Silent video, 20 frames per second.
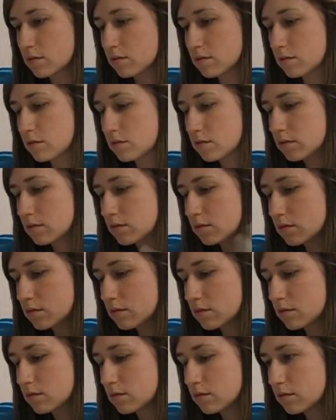
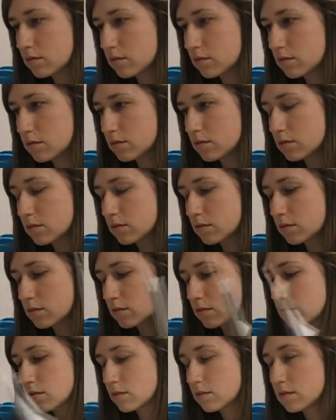No one is speaking in this clip.